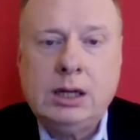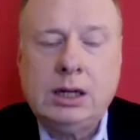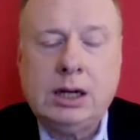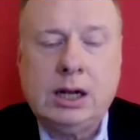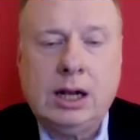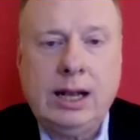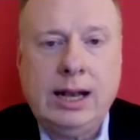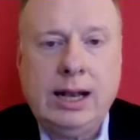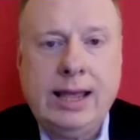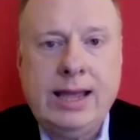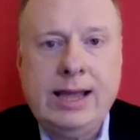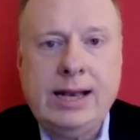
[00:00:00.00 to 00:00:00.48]

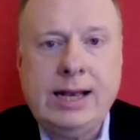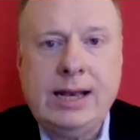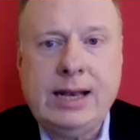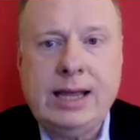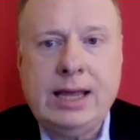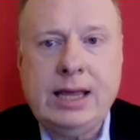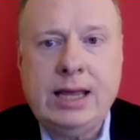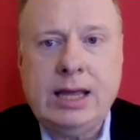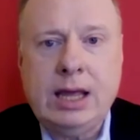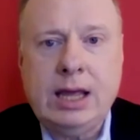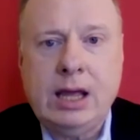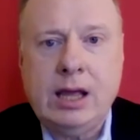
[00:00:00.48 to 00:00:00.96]

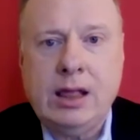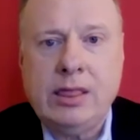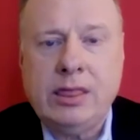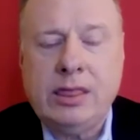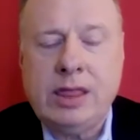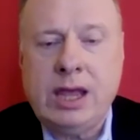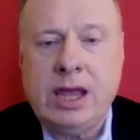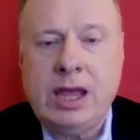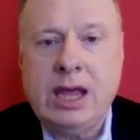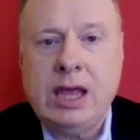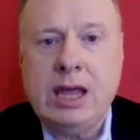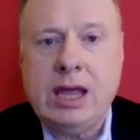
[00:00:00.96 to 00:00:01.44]
clearly
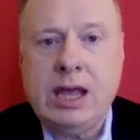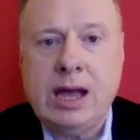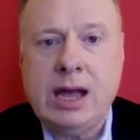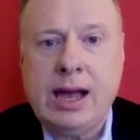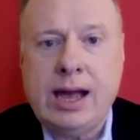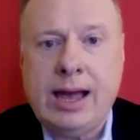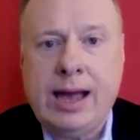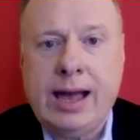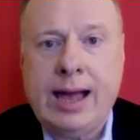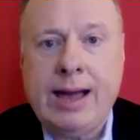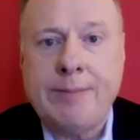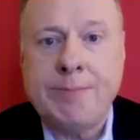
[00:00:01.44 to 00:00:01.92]
the
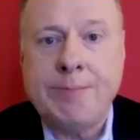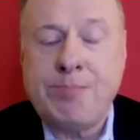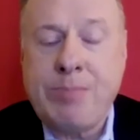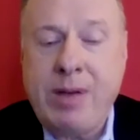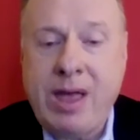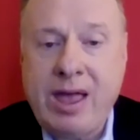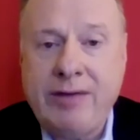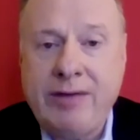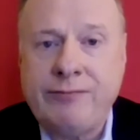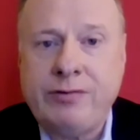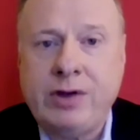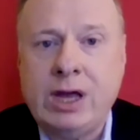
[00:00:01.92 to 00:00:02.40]
um,
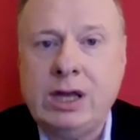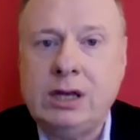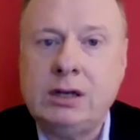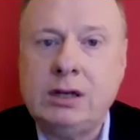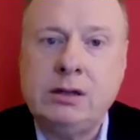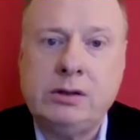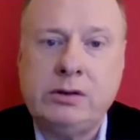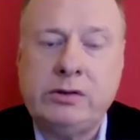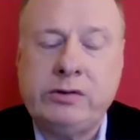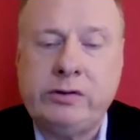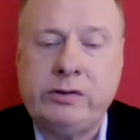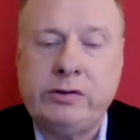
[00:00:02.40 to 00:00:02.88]

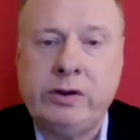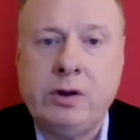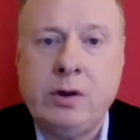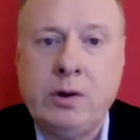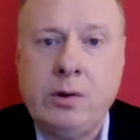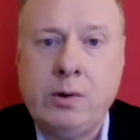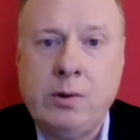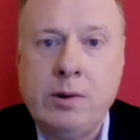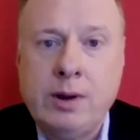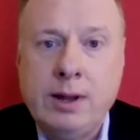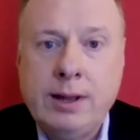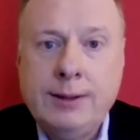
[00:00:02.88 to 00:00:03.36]
pivot
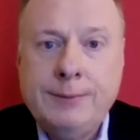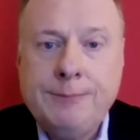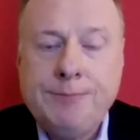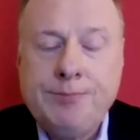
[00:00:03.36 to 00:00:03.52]
to